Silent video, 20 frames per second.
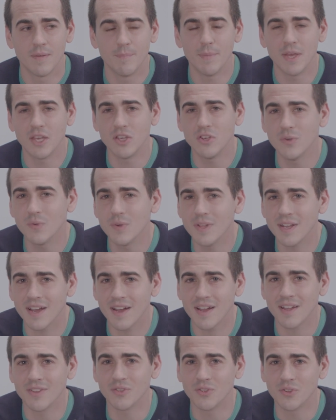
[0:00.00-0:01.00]
May you and
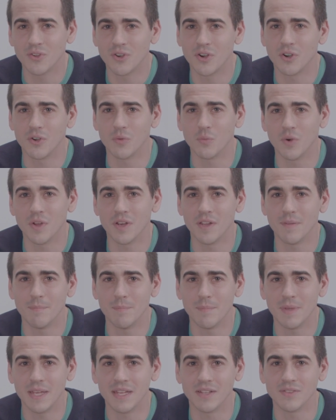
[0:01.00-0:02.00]
I learn what it
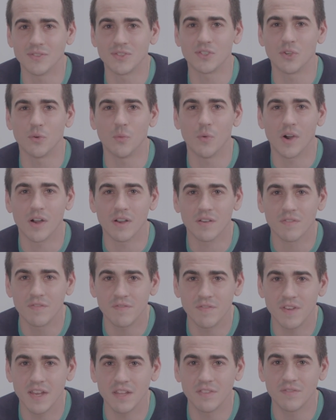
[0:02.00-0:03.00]
means to walk
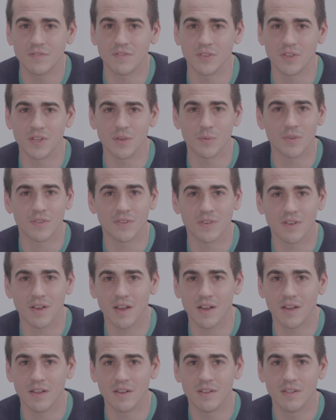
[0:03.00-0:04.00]
faithfully with God.